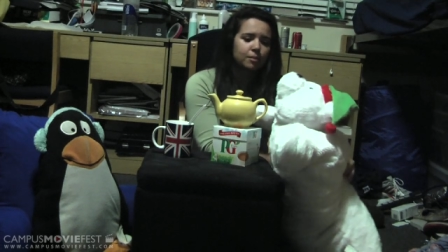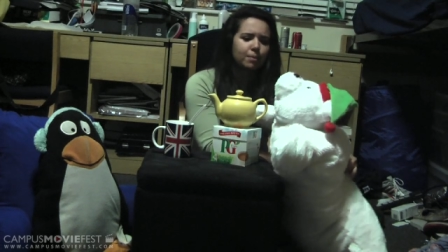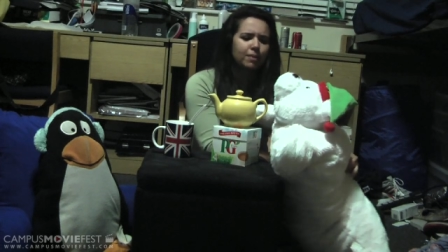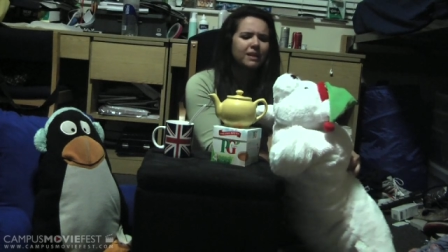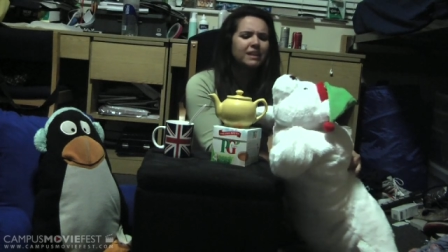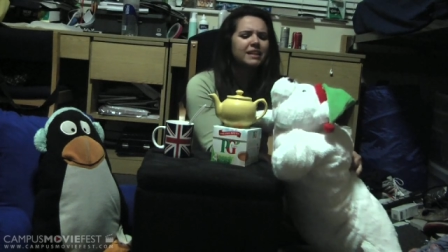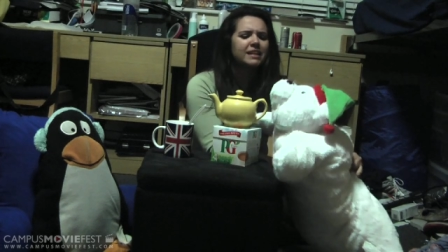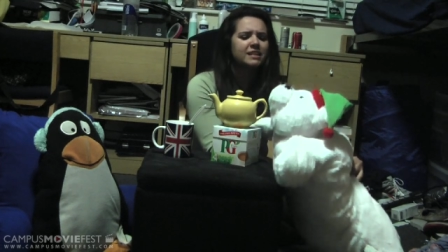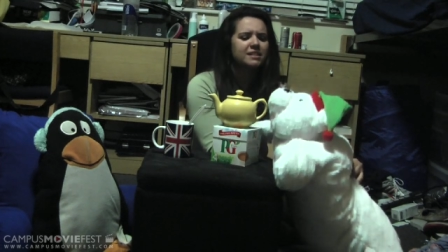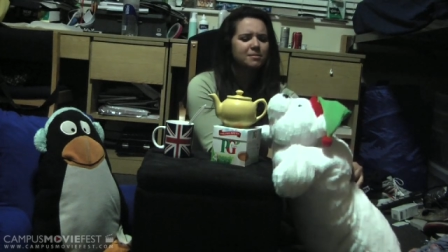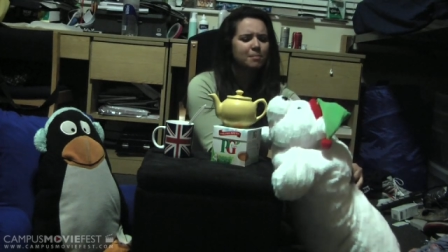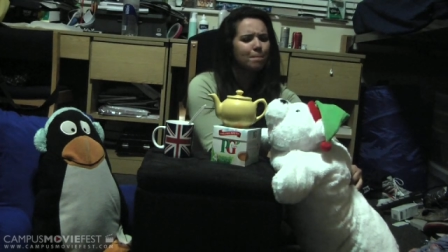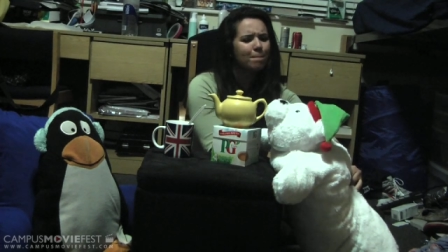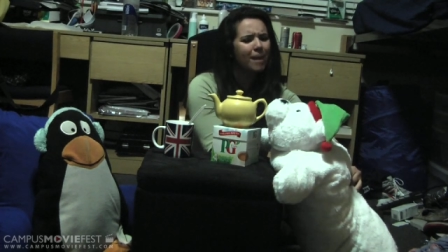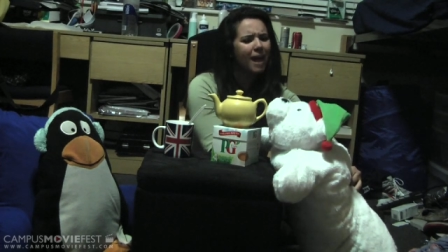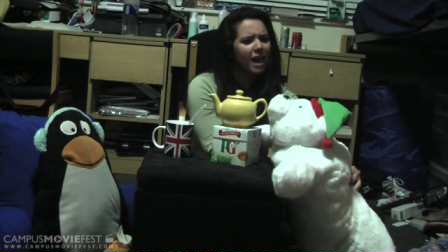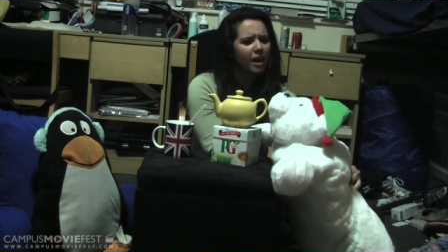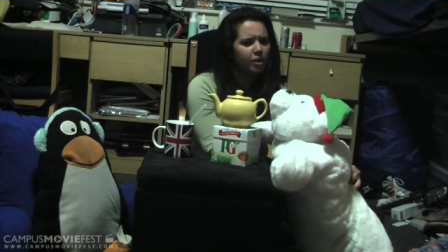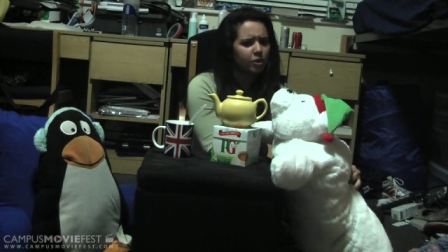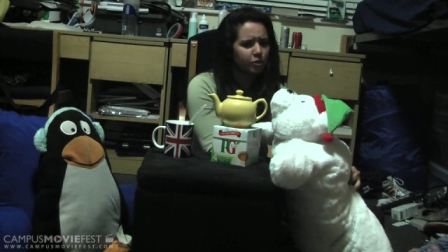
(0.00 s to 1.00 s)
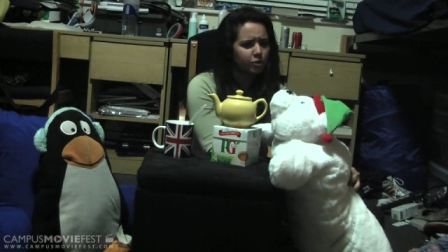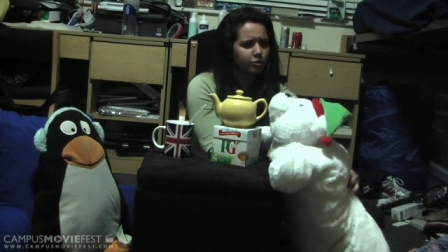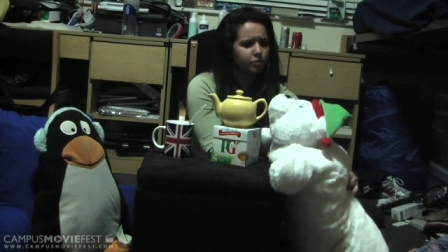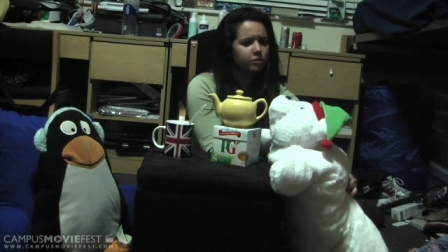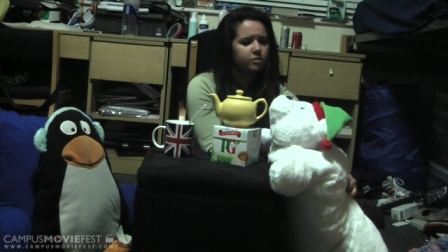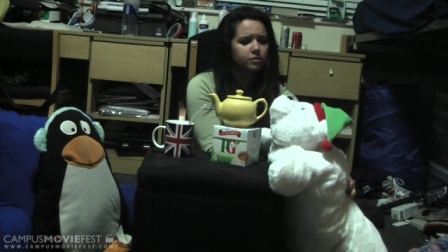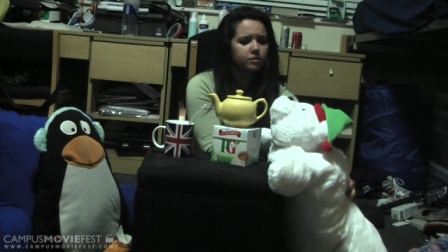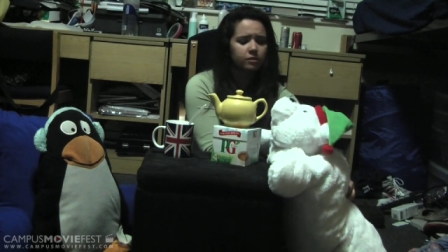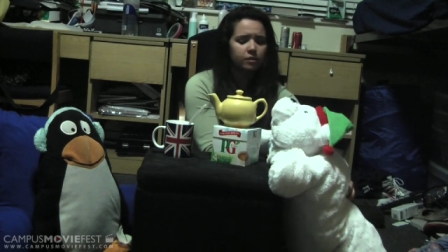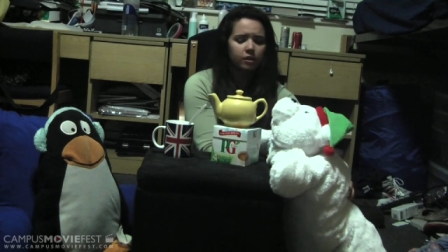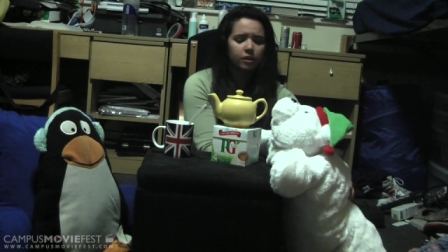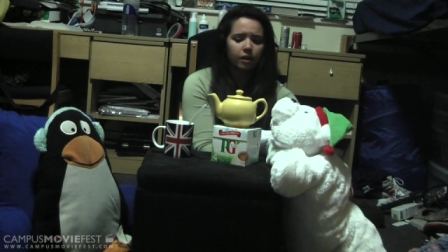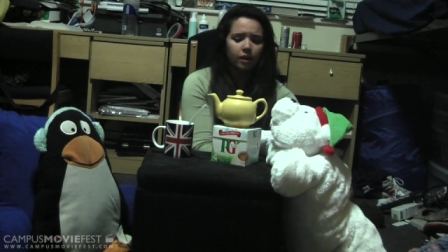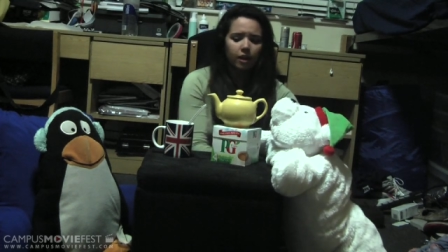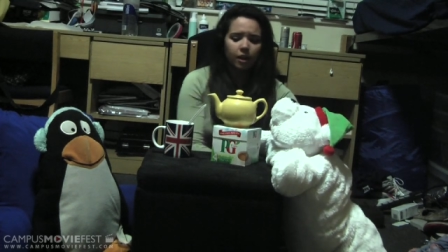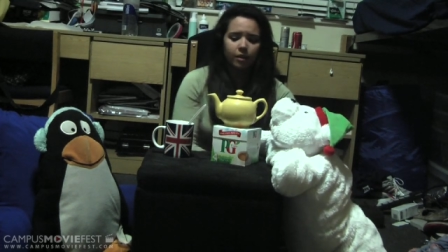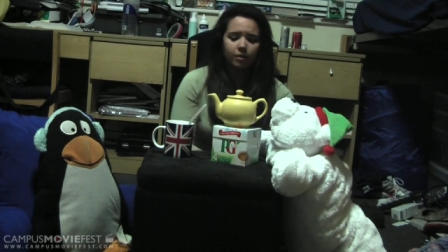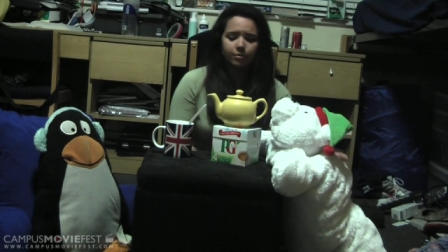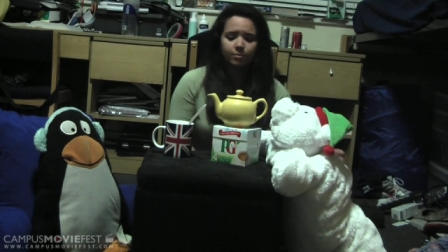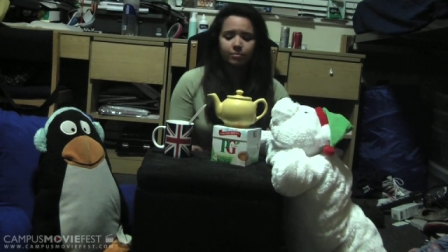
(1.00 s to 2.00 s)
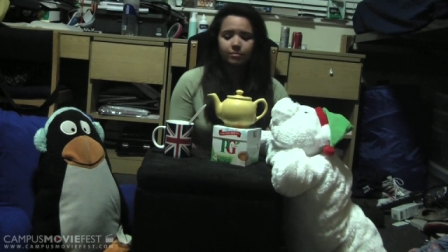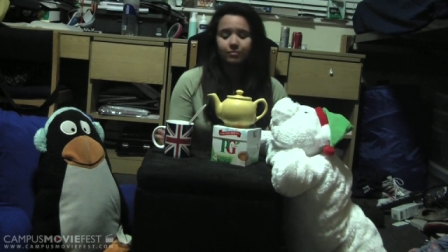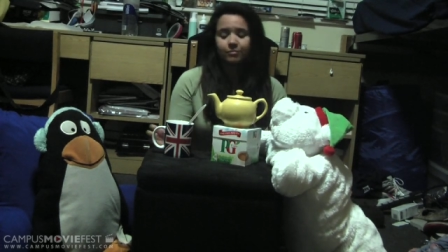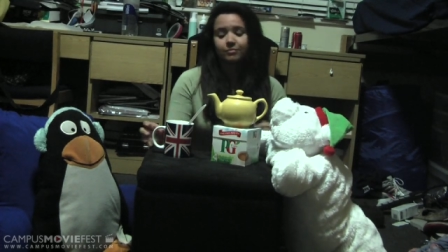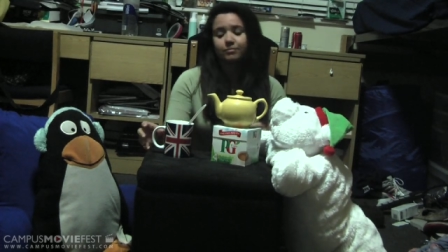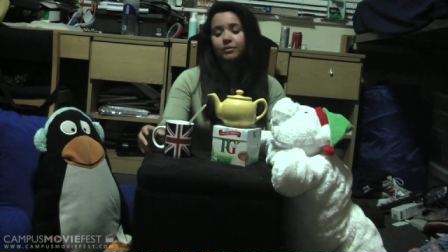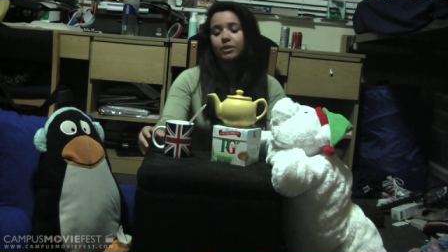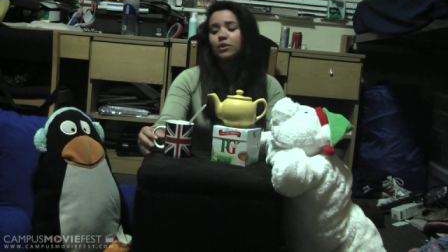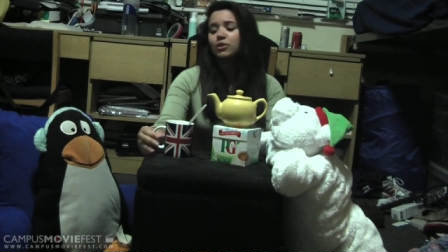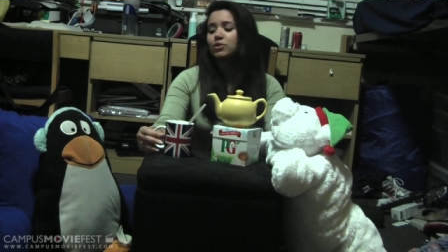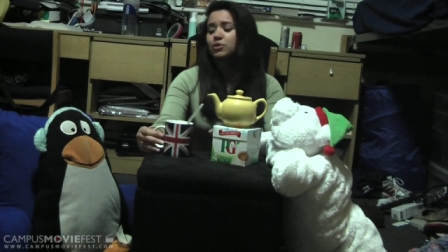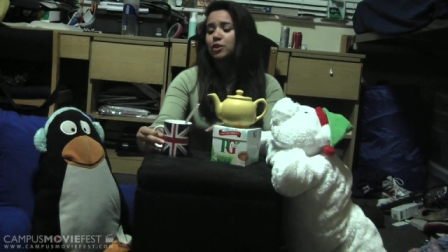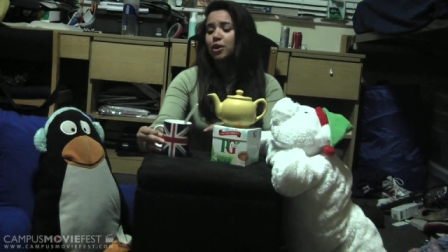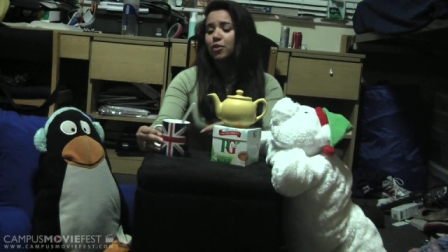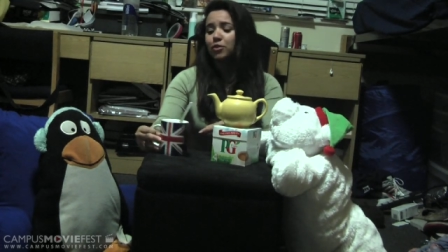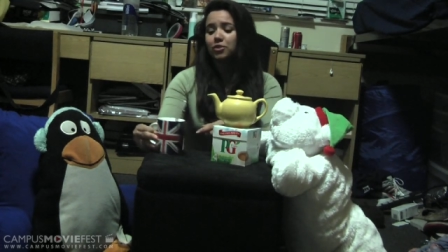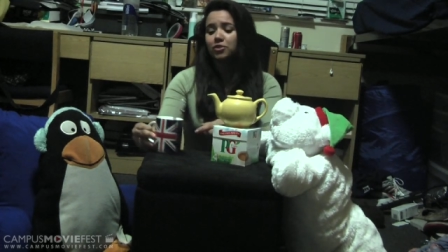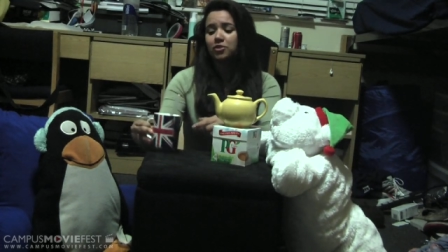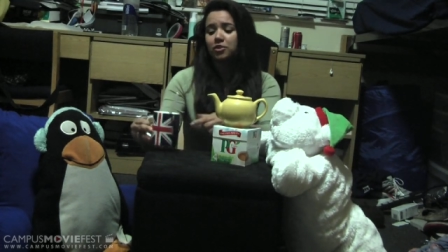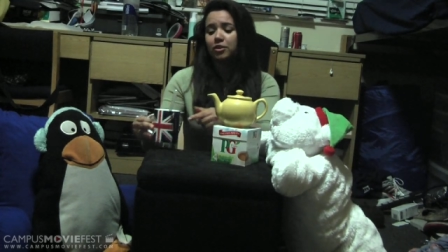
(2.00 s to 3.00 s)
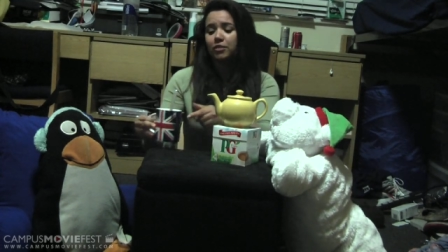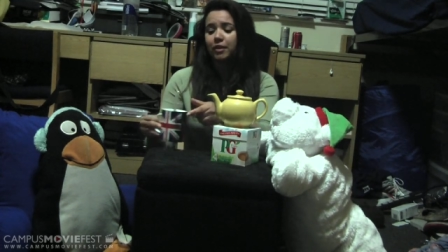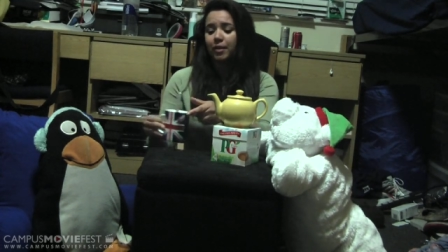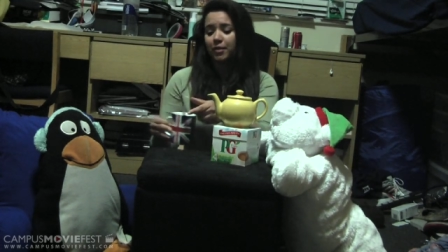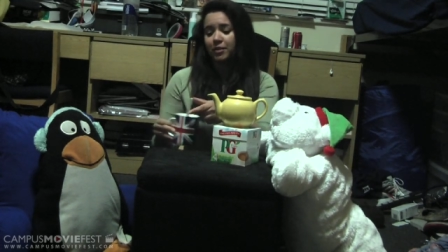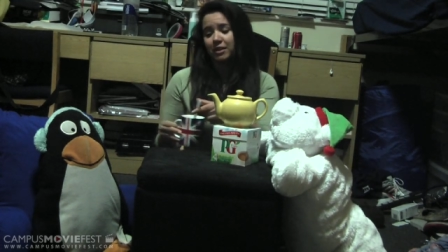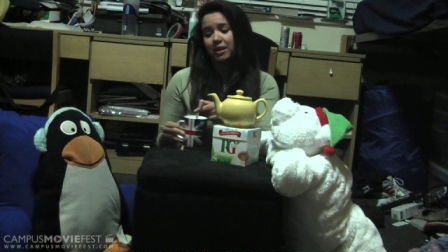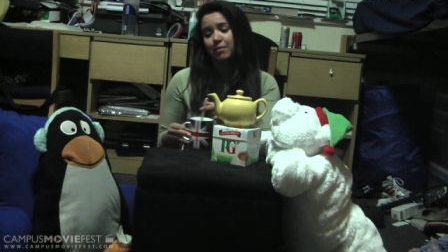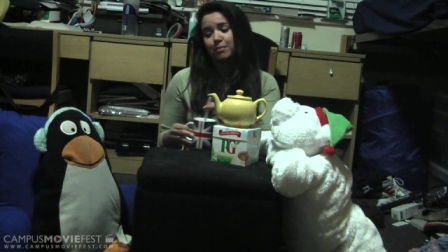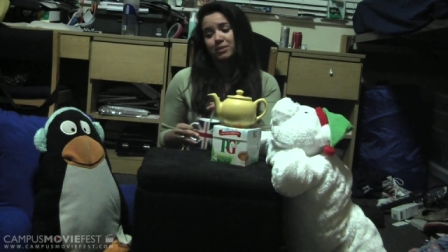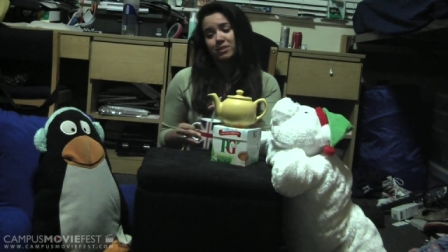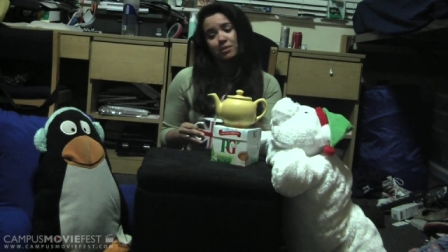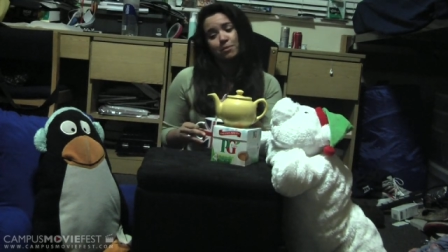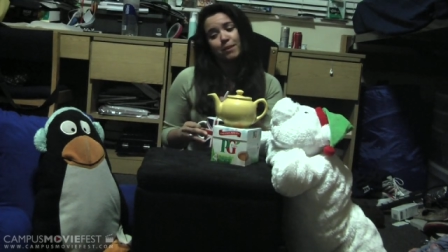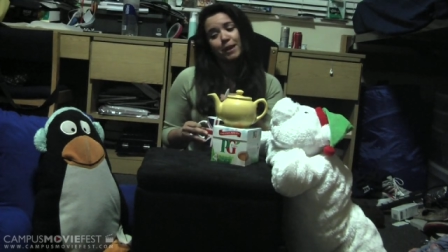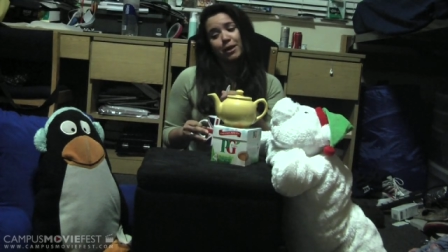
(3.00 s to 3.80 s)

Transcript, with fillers: Please, manners. So, did you hear the other day, Mr.